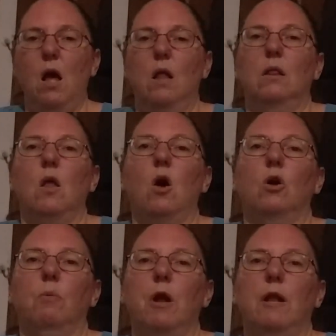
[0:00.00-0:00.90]

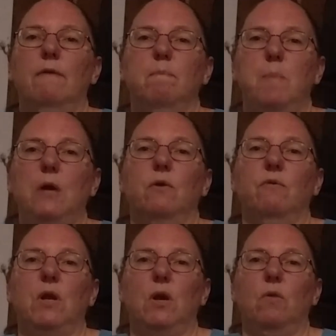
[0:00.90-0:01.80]
longer, probably better
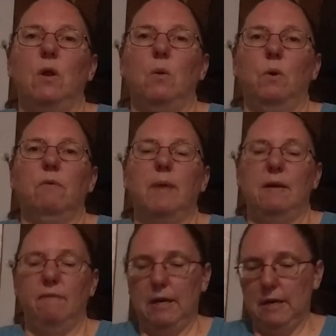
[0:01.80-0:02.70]
video than it would have been
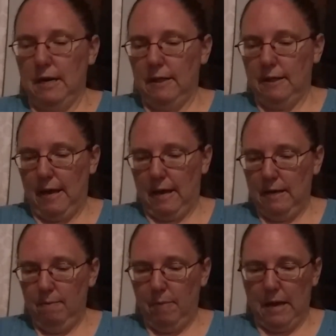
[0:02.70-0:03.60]
if I'd done it
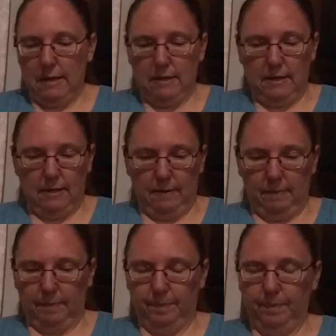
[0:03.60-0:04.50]
then. But
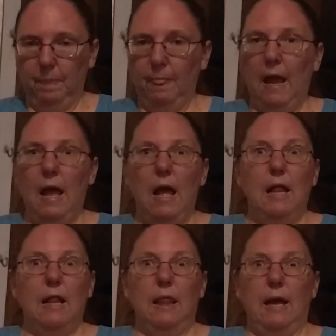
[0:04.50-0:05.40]

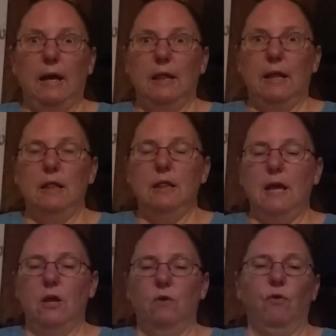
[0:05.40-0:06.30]
like I said,
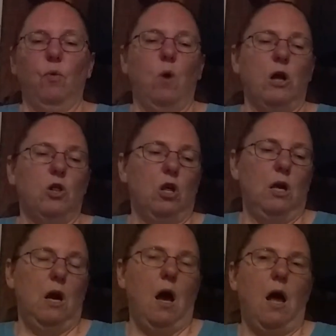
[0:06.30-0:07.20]
thank you for
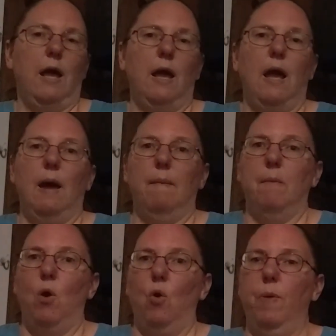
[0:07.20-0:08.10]
watching. I am
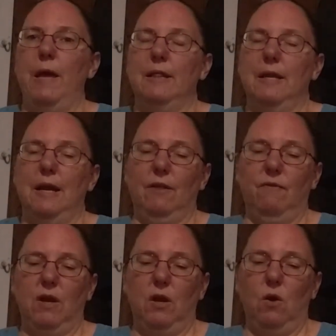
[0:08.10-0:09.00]
hoping the next
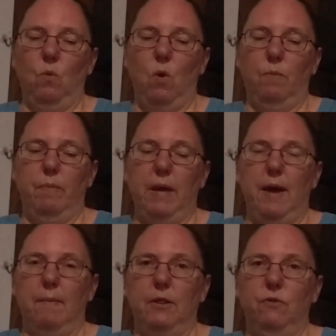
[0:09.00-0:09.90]
video won't be
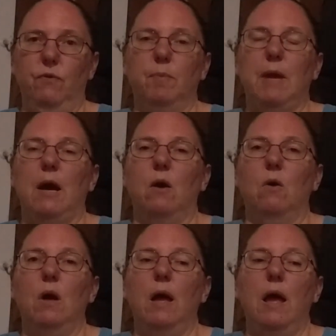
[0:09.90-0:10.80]
a month from
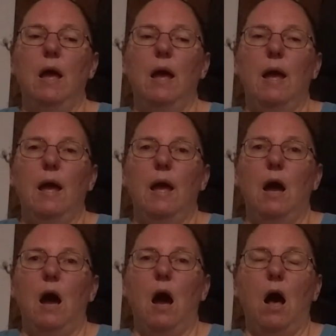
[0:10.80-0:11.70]
now.
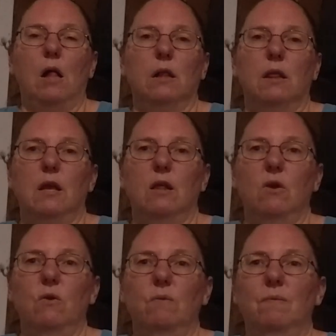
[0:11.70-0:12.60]
I'll see you soon.